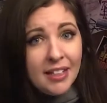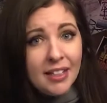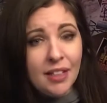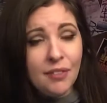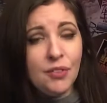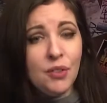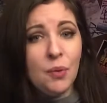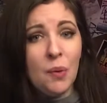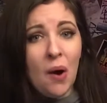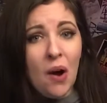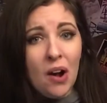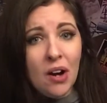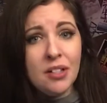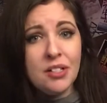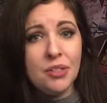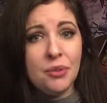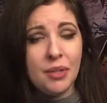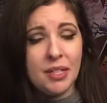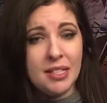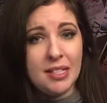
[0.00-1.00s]
if you are
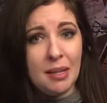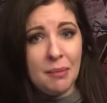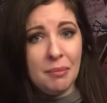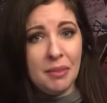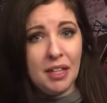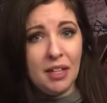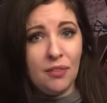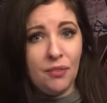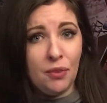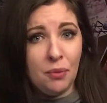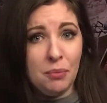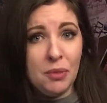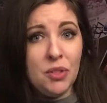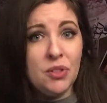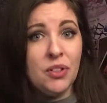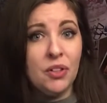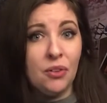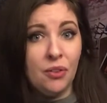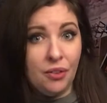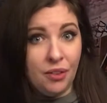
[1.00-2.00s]
doing something for
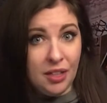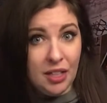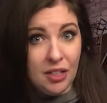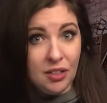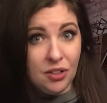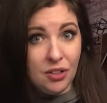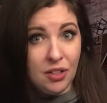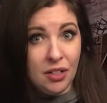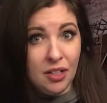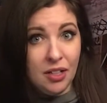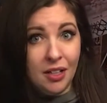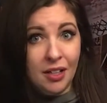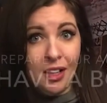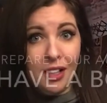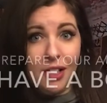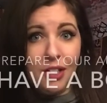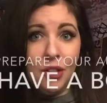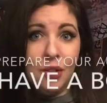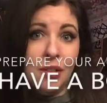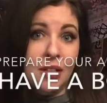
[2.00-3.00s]
musical theater,
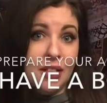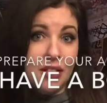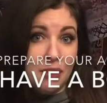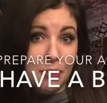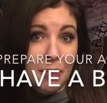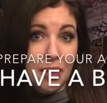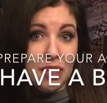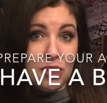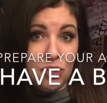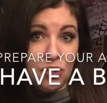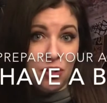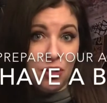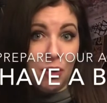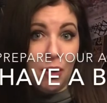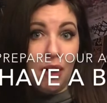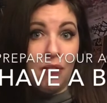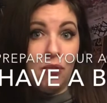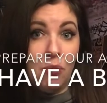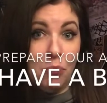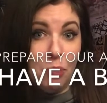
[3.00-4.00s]
you need to make sure you
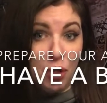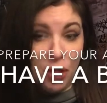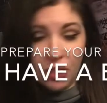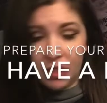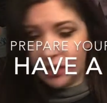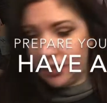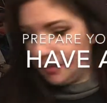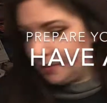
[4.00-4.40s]
have a book.